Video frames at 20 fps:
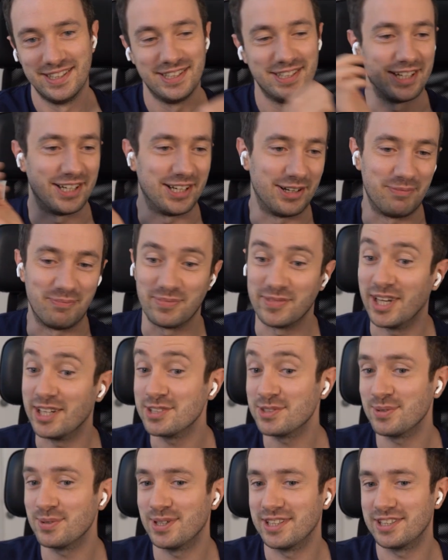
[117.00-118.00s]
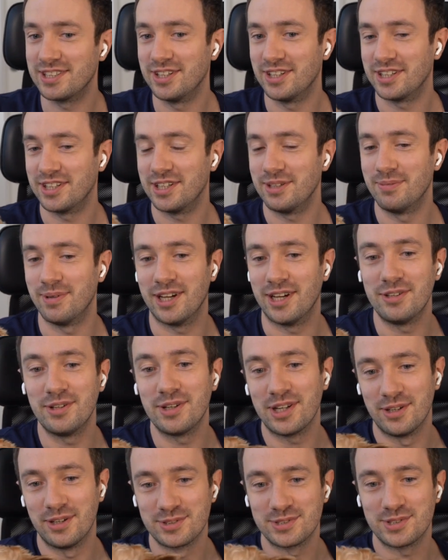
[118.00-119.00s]
that's why I got him. And you
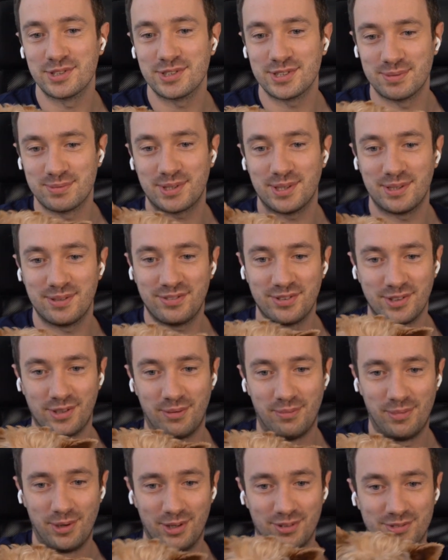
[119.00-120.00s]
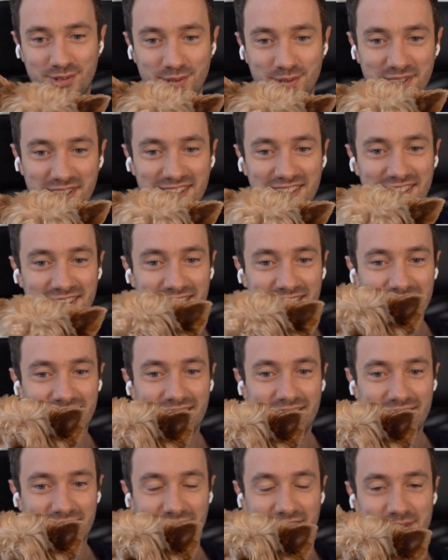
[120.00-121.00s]
can also subscribe if you want more of Cookie.
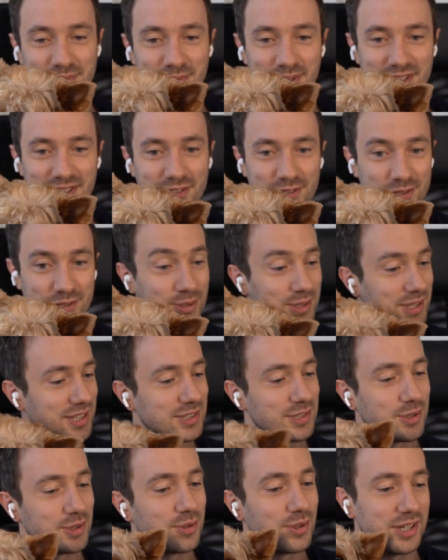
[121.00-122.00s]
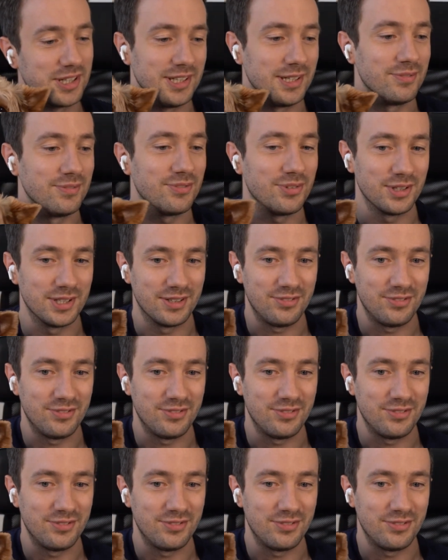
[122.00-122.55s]
That's my dog. Cookie is a great name for an